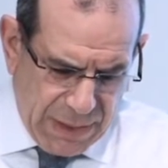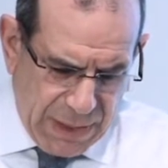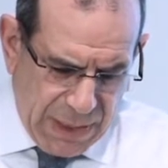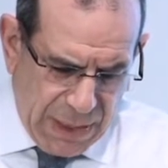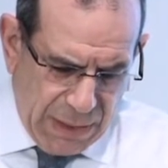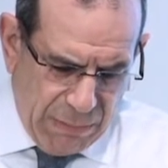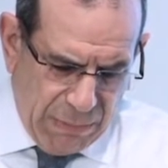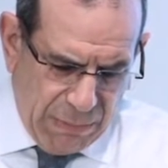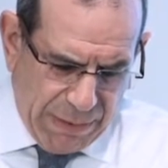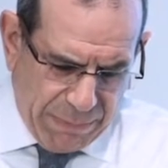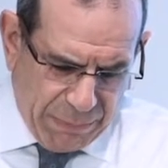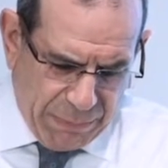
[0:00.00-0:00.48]

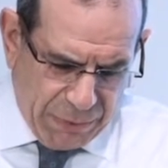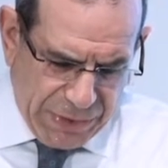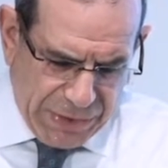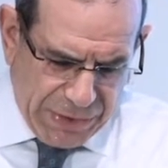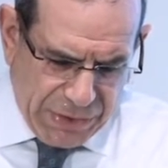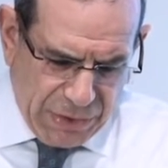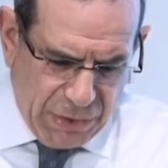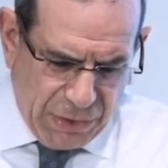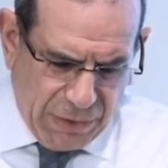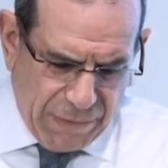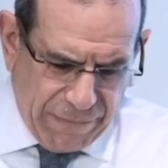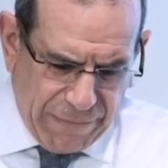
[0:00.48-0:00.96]
it will
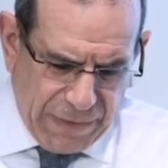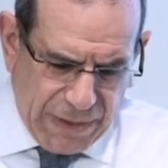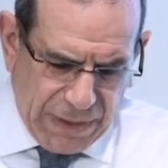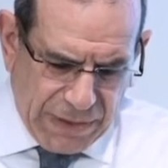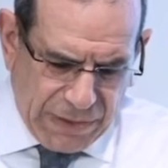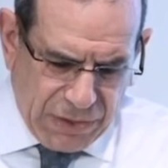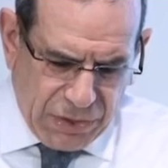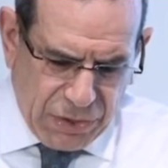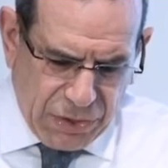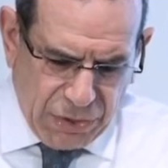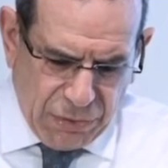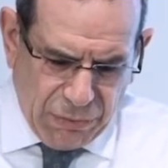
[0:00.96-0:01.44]
preserve
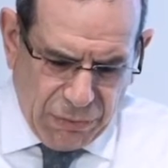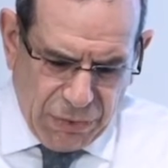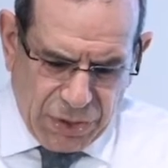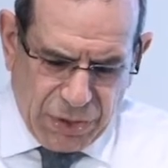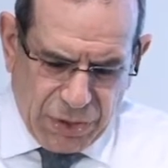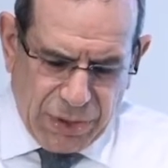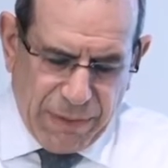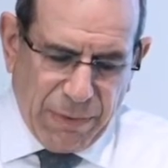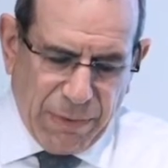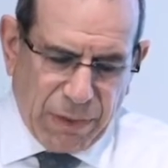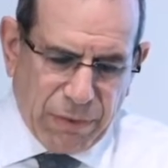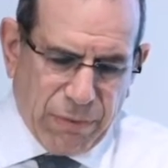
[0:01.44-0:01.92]
its
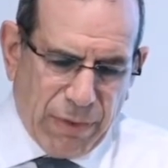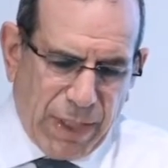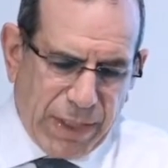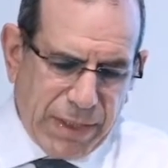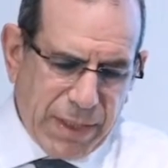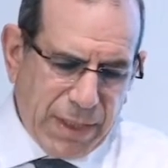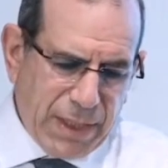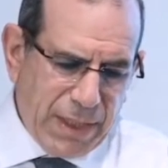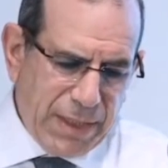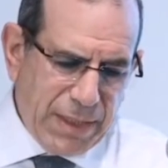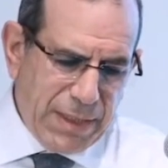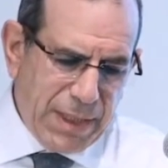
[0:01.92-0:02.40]
Jewish
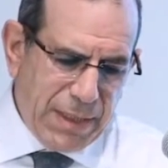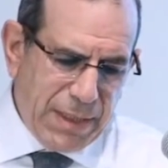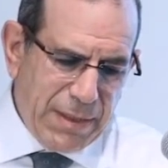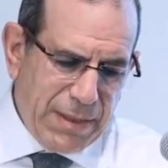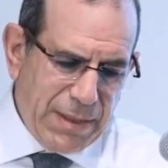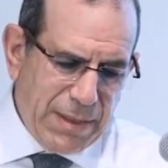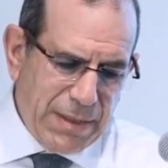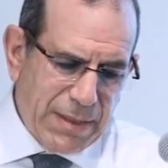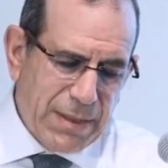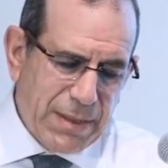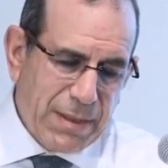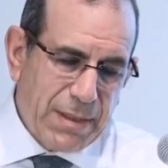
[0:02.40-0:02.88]
democratic
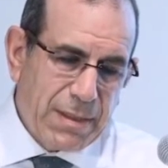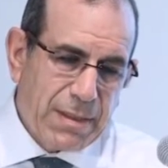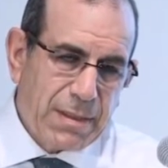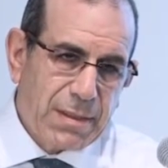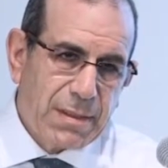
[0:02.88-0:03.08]
identity.